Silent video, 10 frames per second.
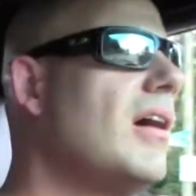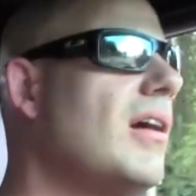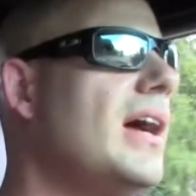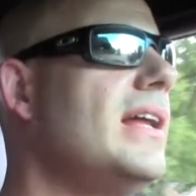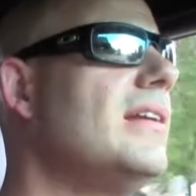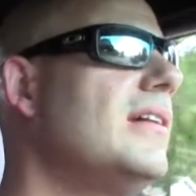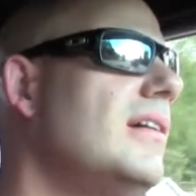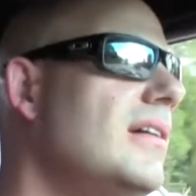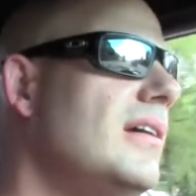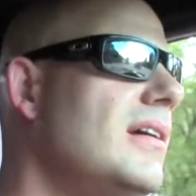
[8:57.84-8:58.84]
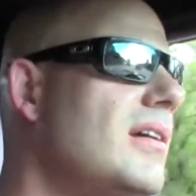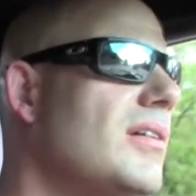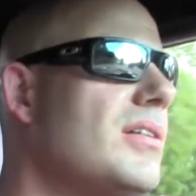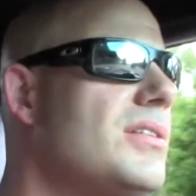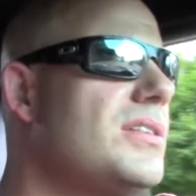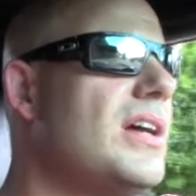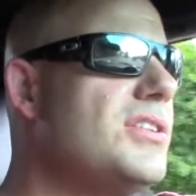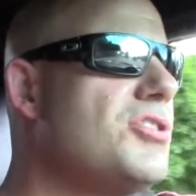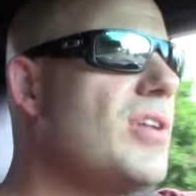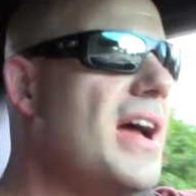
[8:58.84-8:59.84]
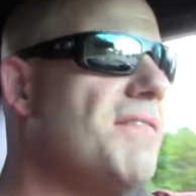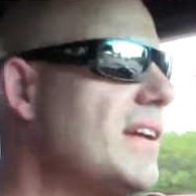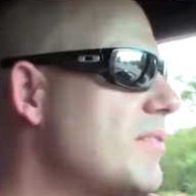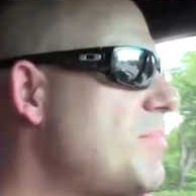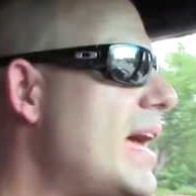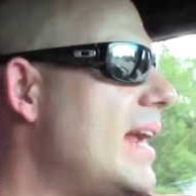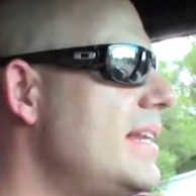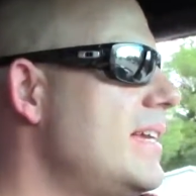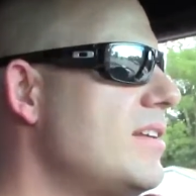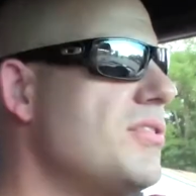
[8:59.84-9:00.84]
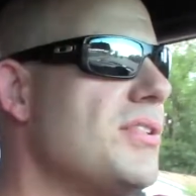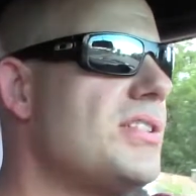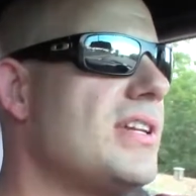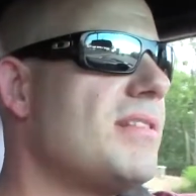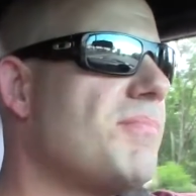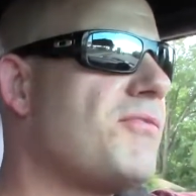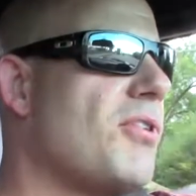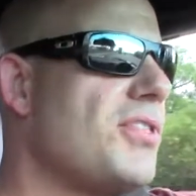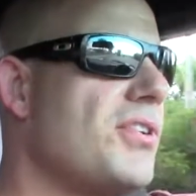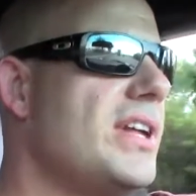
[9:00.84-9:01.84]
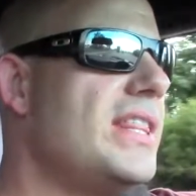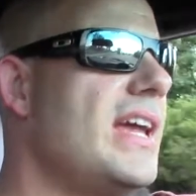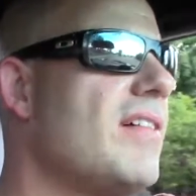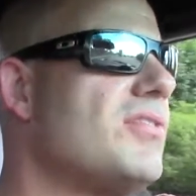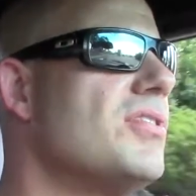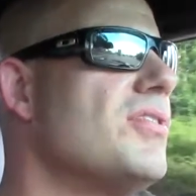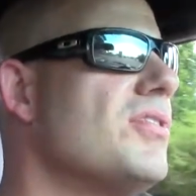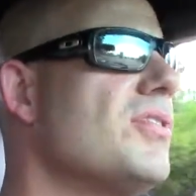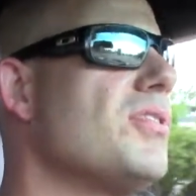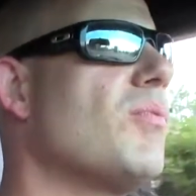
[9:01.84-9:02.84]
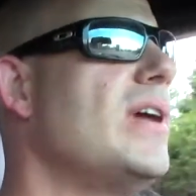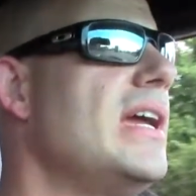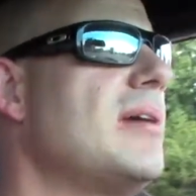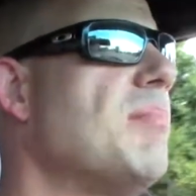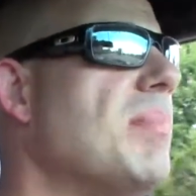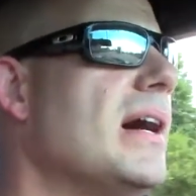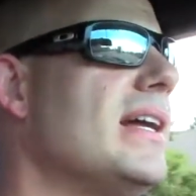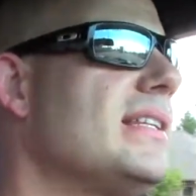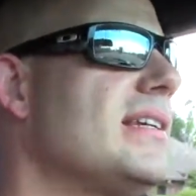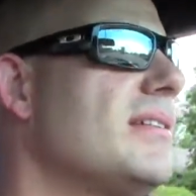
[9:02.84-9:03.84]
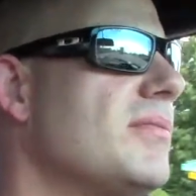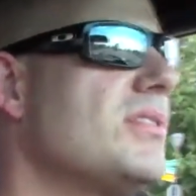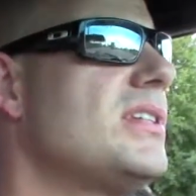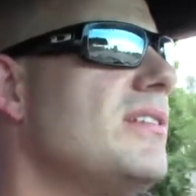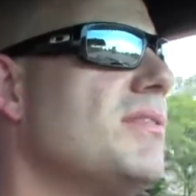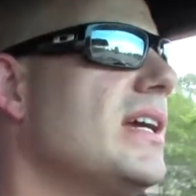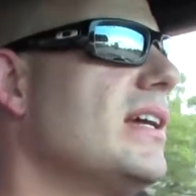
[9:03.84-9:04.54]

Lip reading: right. Tons of traffic. Bad idea to do this at 4:30 in the afternoon during the week, but we'll see if we can